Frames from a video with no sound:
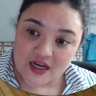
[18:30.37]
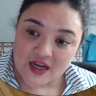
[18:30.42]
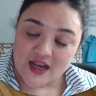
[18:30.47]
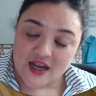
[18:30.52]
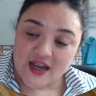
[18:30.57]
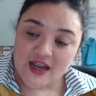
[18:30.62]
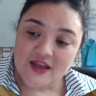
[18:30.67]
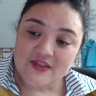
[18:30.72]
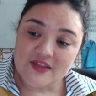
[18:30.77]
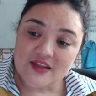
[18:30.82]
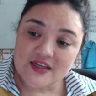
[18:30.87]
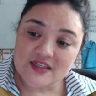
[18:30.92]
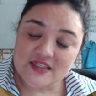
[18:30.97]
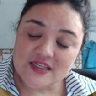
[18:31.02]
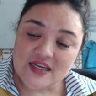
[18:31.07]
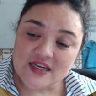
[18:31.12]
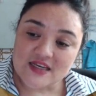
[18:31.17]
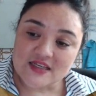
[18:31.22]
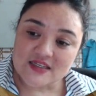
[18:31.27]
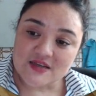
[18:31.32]
and this
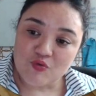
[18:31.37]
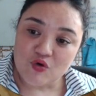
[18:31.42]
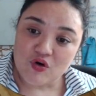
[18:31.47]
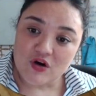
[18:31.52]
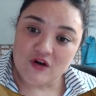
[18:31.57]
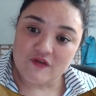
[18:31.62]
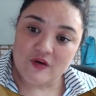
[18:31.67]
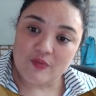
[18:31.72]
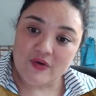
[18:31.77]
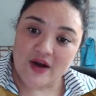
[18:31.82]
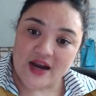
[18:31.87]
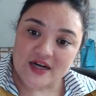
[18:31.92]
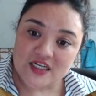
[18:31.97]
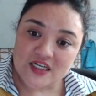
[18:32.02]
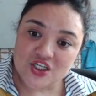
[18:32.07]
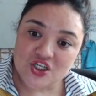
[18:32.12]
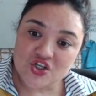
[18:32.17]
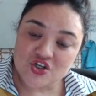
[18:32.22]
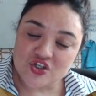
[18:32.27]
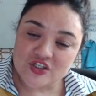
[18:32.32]
is more of a
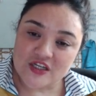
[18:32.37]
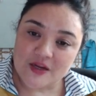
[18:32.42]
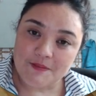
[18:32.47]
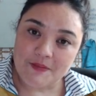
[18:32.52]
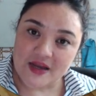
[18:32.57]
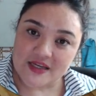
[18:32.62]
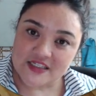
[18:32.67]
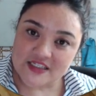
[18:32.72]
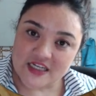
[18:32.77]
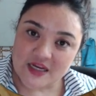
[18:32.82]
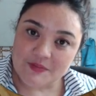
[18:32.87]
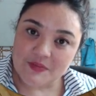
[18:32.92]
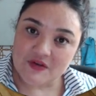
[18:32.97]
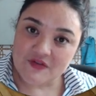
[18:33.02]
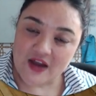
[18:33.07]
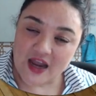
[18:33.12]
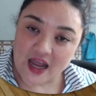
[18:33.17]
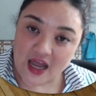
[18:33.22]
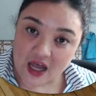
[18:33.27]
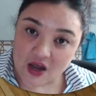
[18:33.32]
practitioner step-by-step of
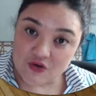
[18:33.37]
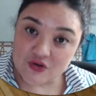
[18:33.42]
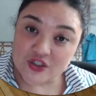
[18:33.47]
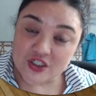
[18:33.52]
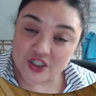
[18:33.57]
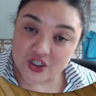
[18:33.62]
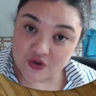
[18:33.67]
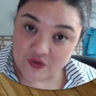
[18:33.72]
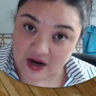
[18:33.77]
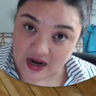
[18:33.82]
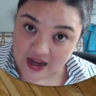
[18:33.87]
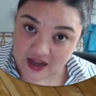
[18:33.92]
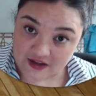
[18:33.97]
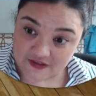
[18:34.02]
how to graph,